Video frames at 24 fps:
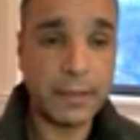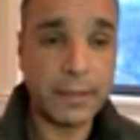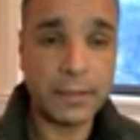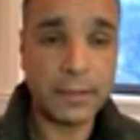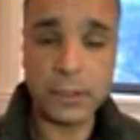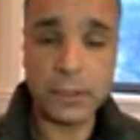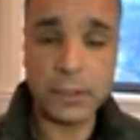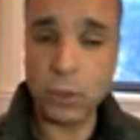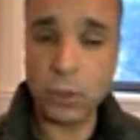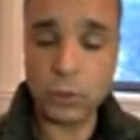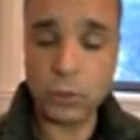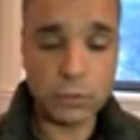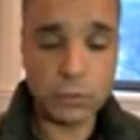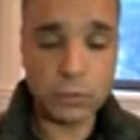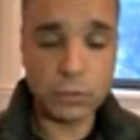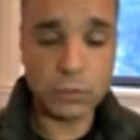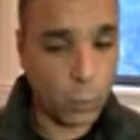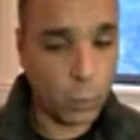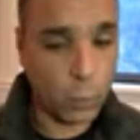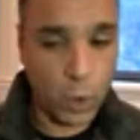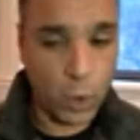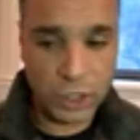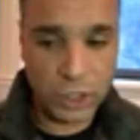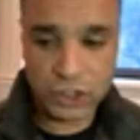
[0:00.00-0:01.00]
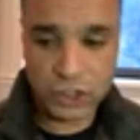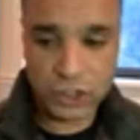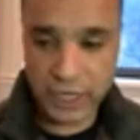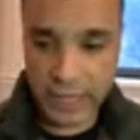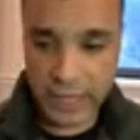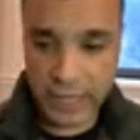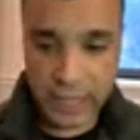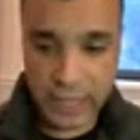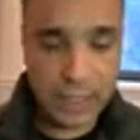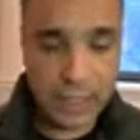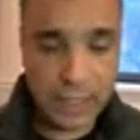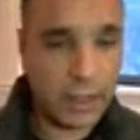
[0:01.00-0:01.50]
then don't watch
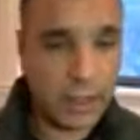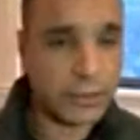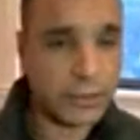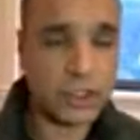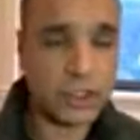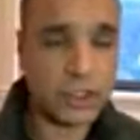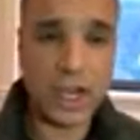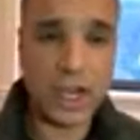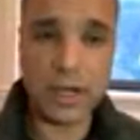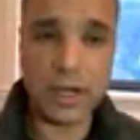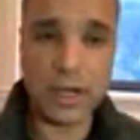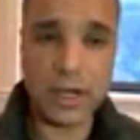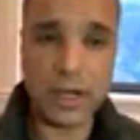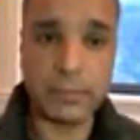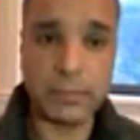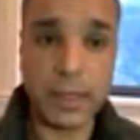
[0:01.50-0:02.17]
any other channel